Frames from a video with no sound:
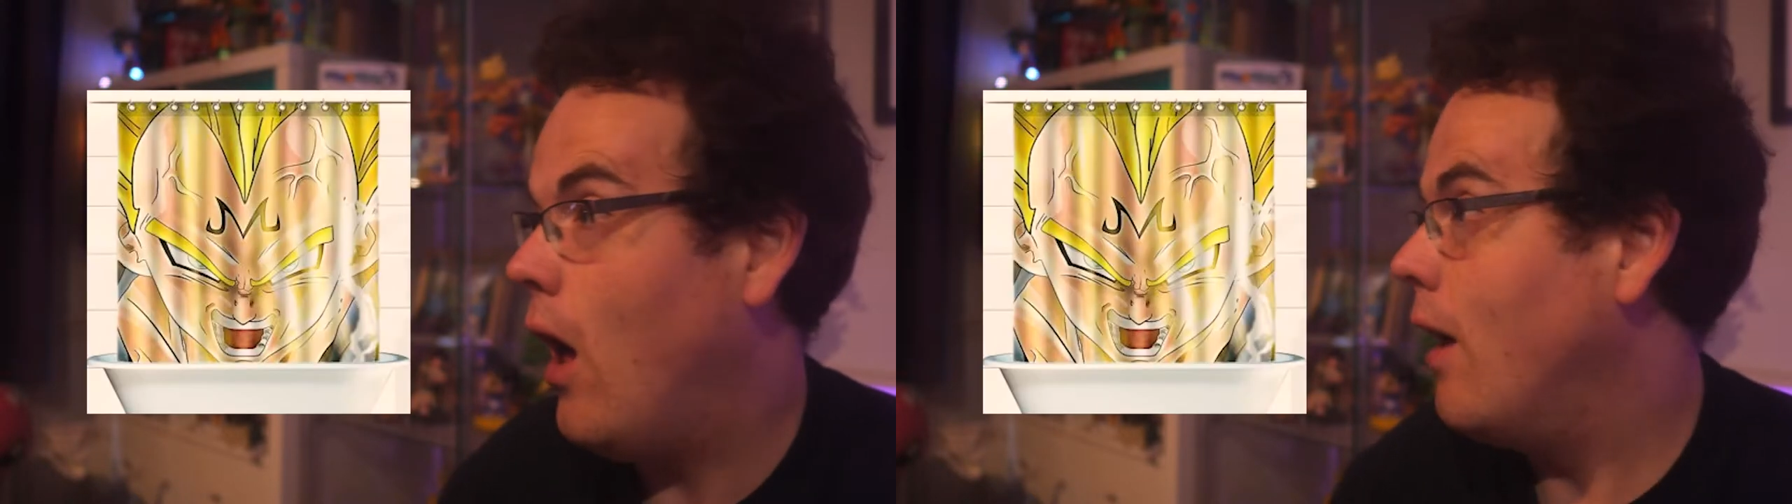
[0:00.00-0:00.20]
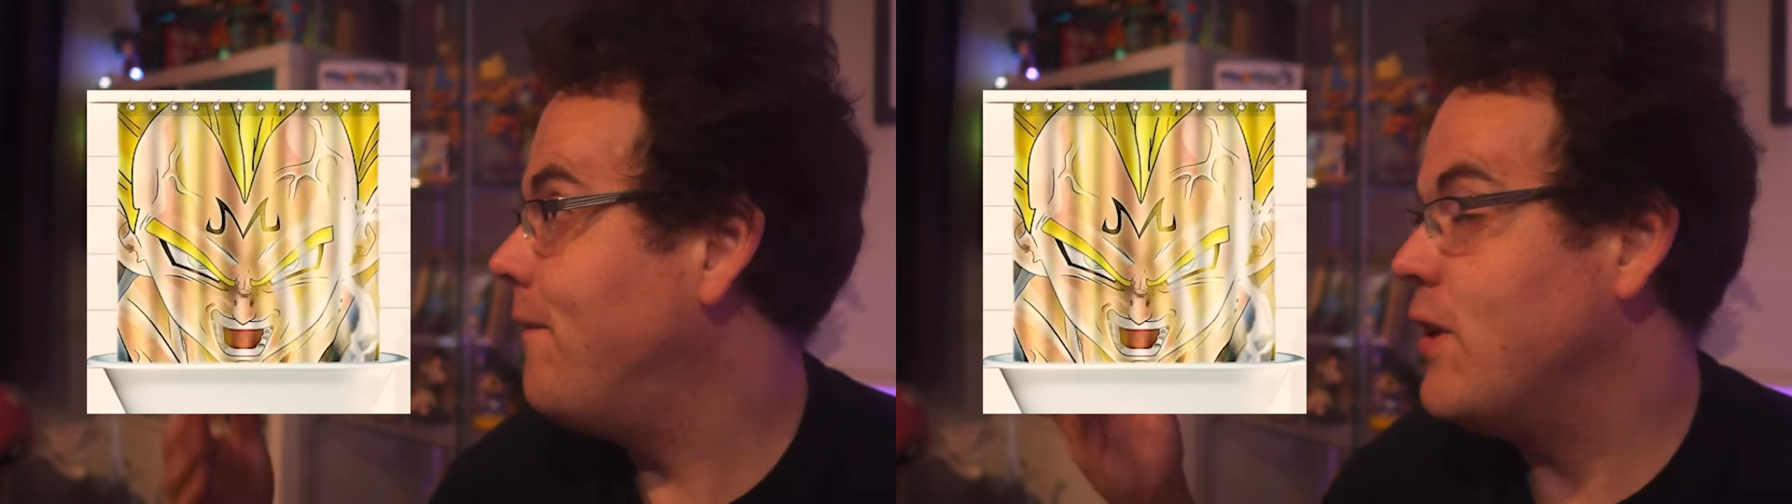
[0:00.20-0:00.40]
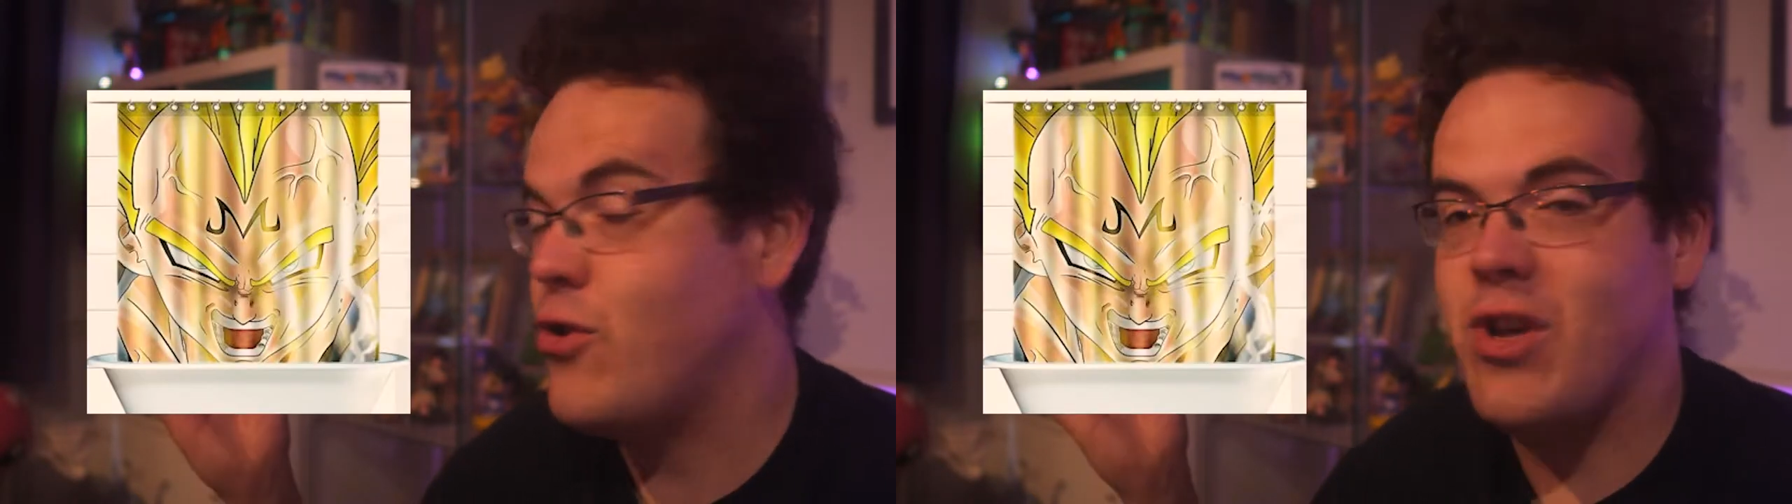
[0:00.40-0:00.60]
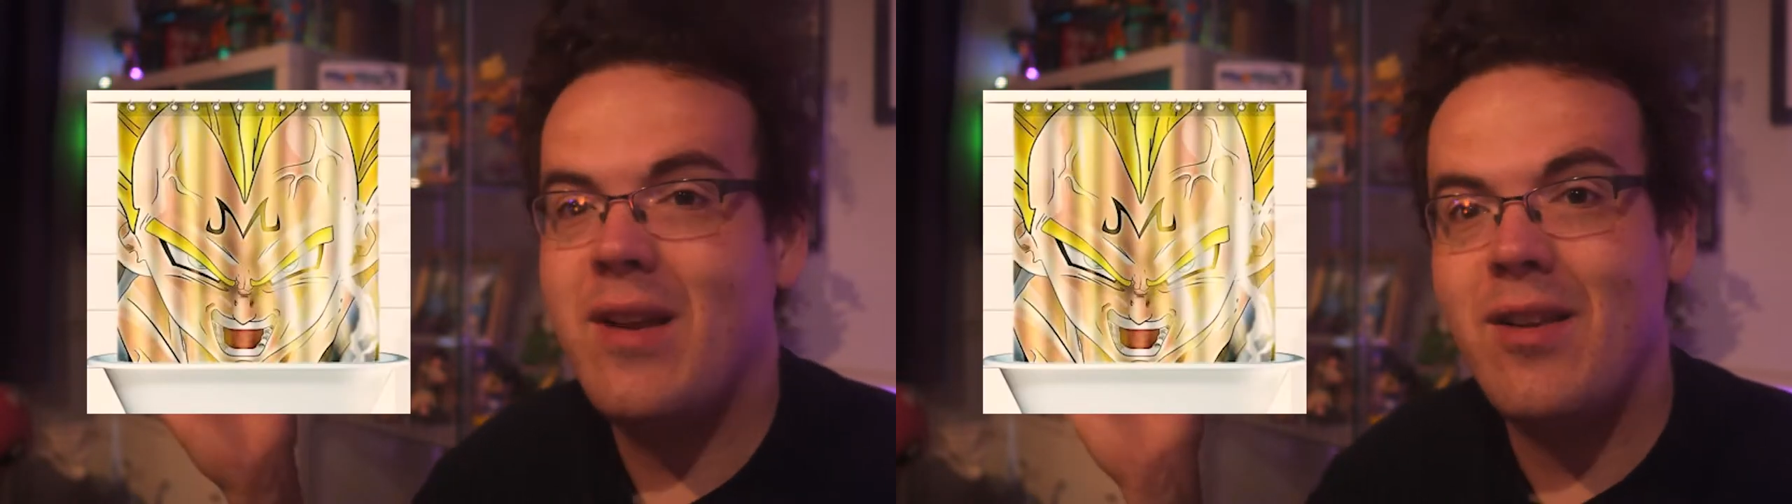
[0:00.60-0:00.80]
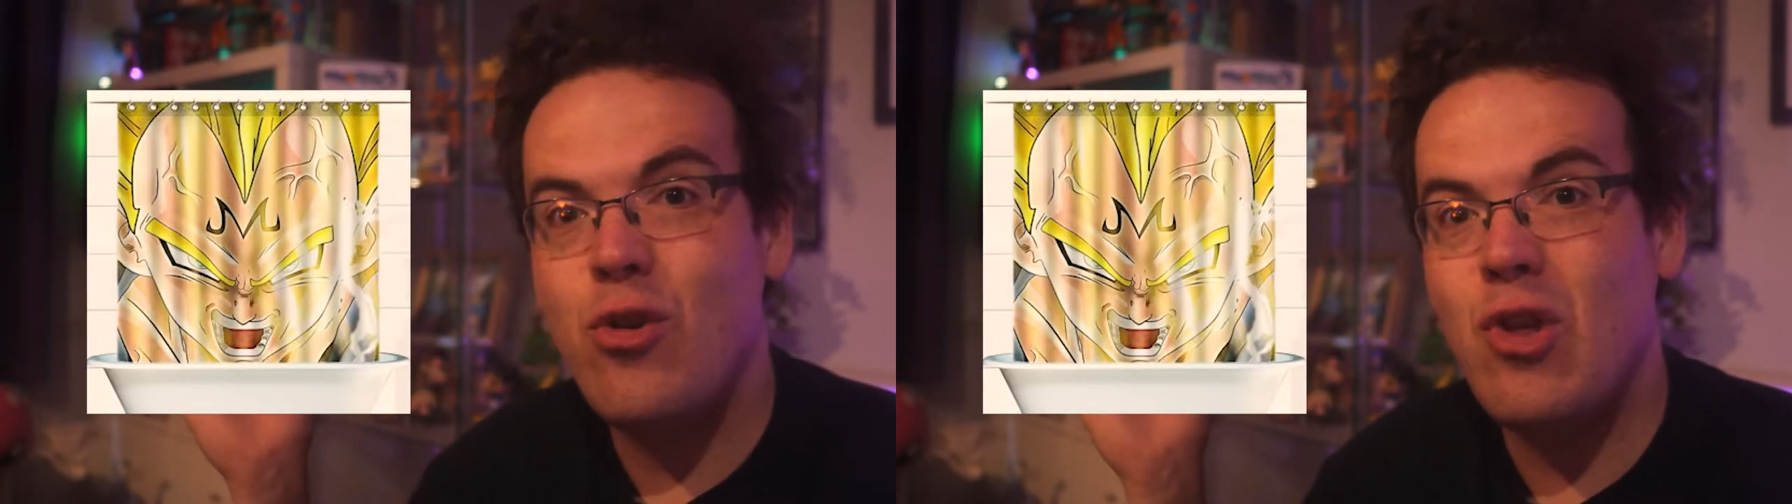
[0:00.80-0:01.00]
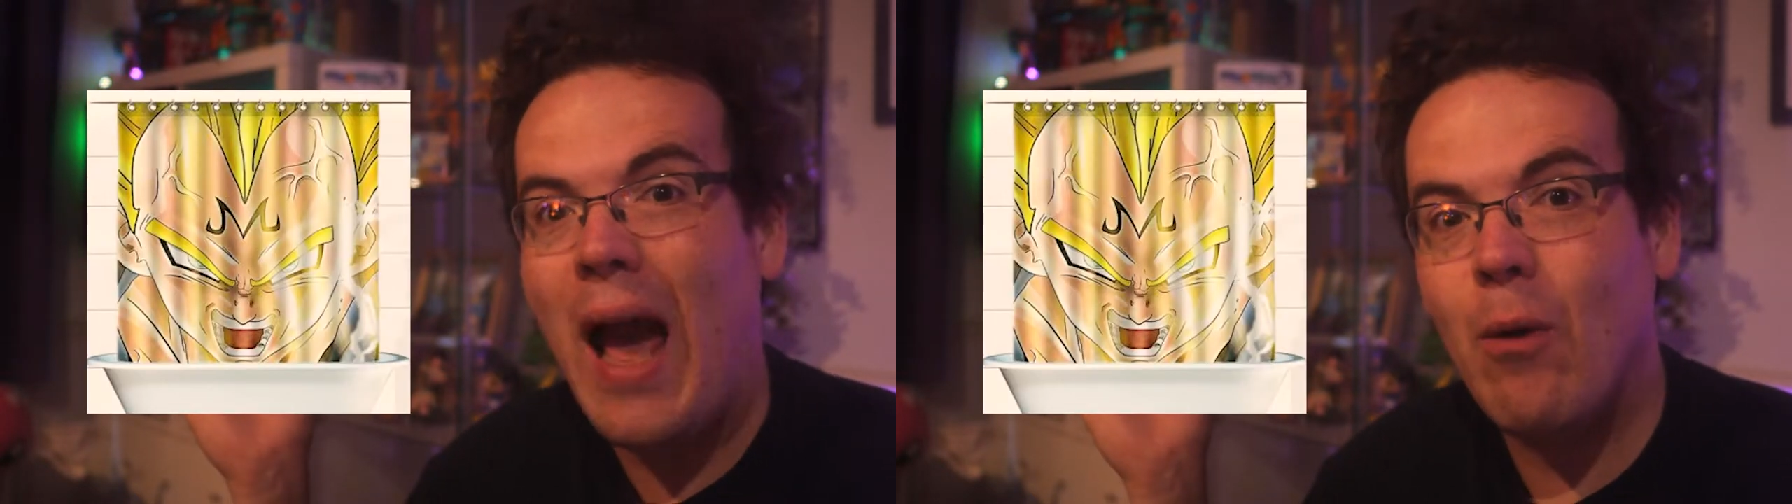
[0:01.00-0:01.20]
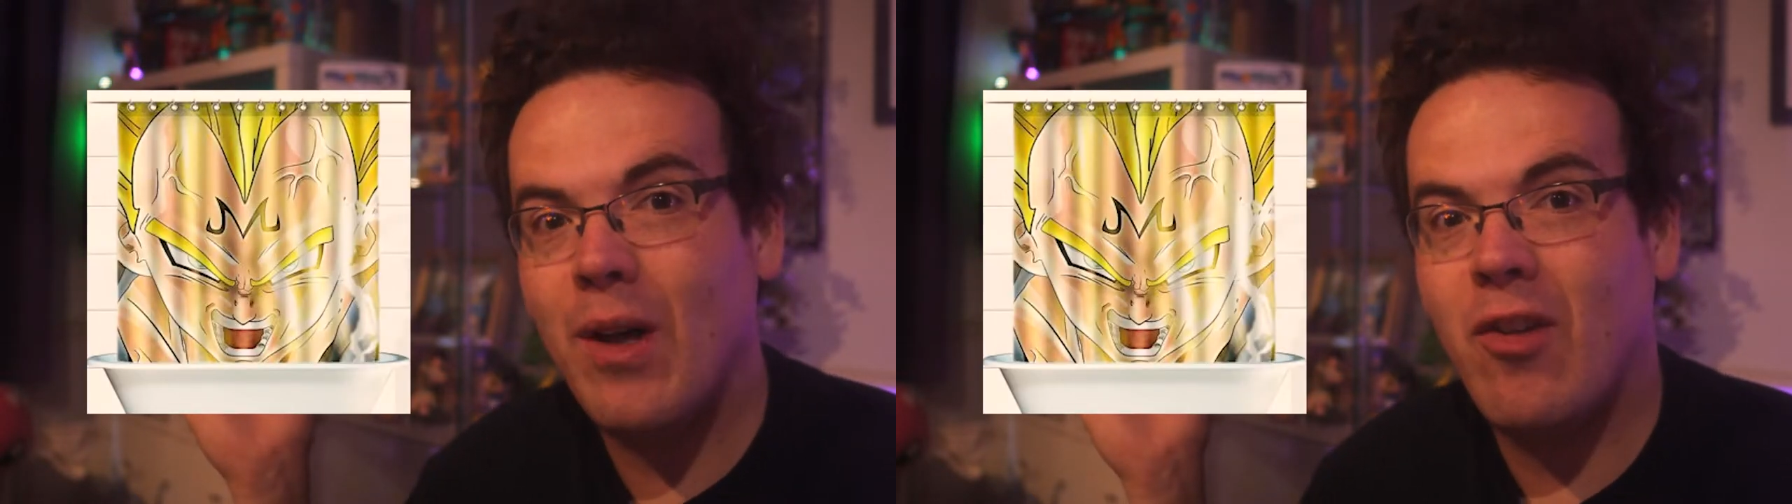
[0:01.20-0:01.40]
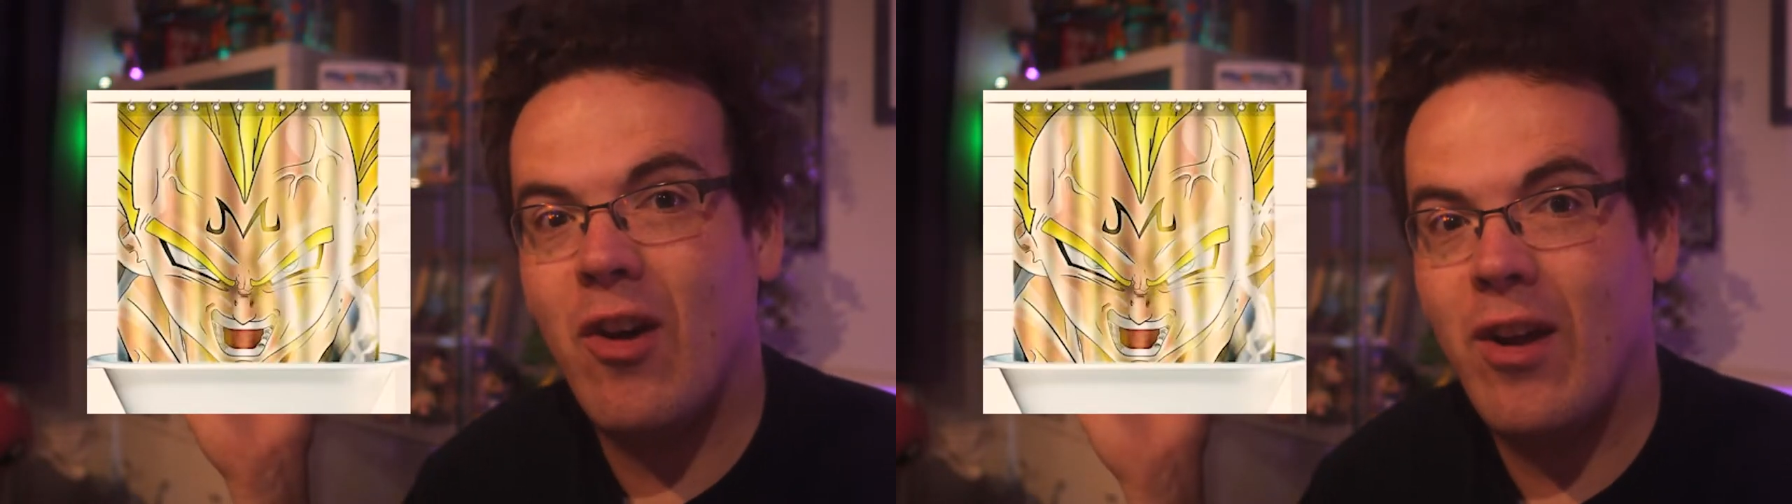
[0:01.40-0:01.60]
a Vegeta
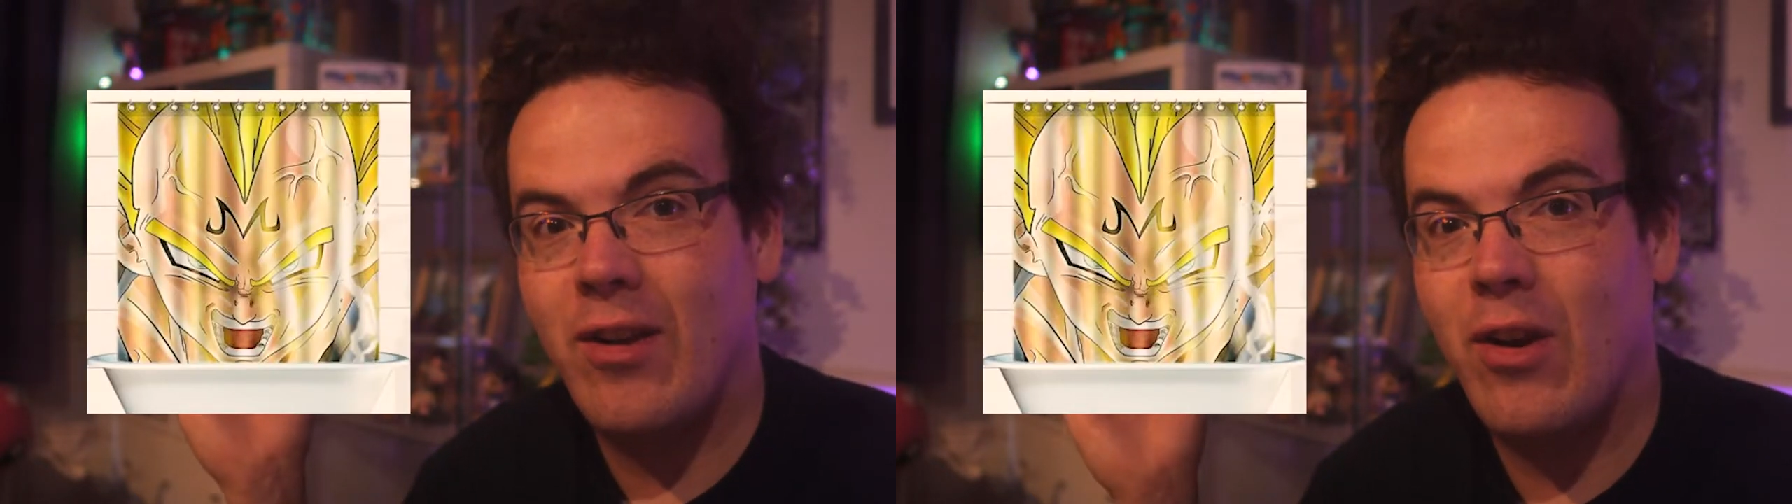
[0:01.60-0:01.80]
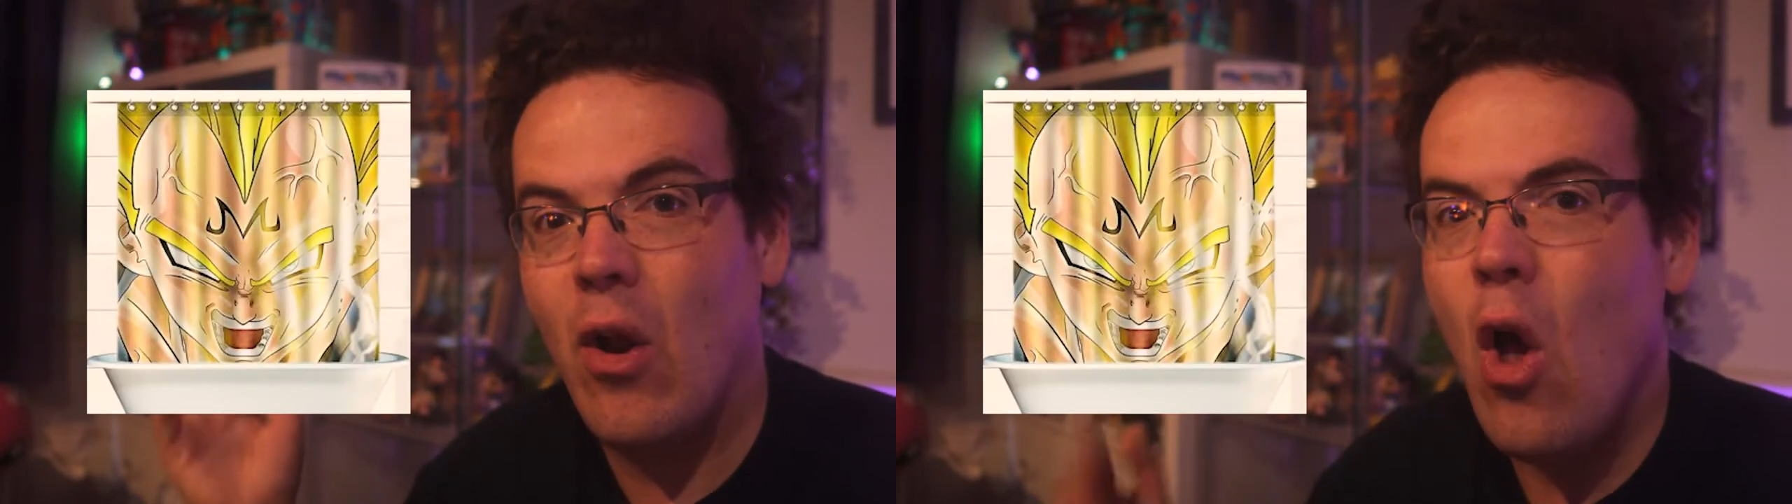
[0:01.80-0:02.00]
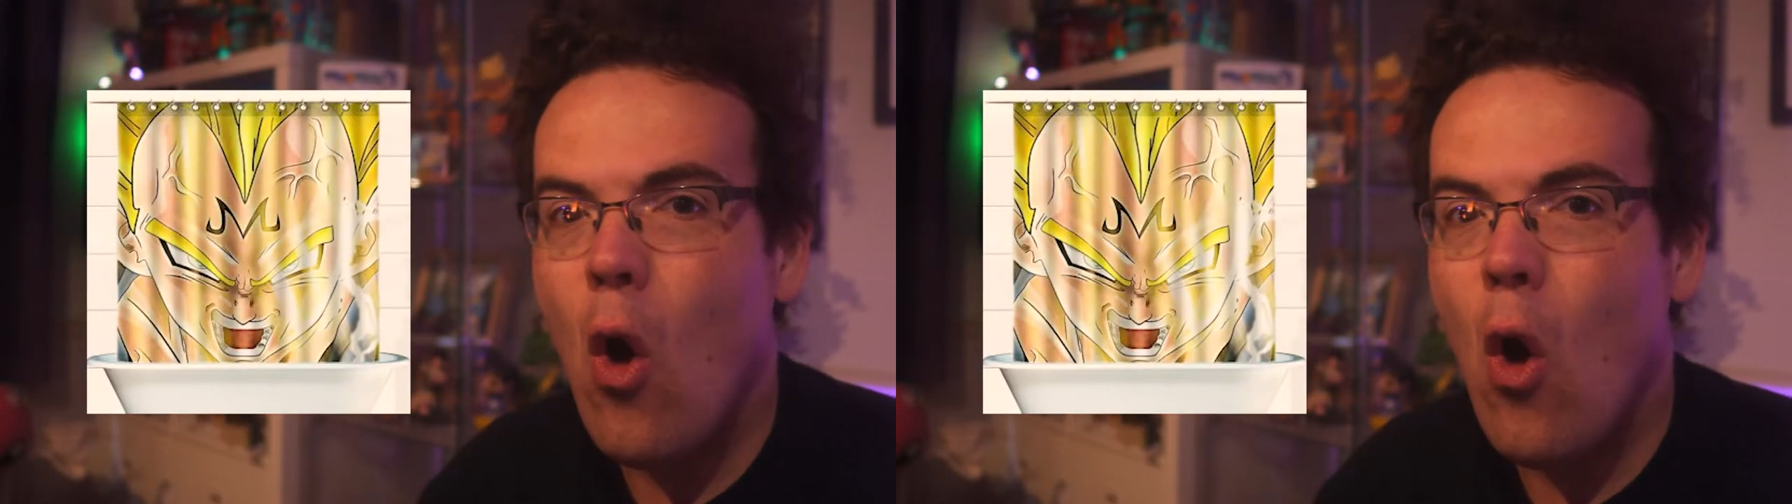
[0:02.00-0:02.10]
shower curtain,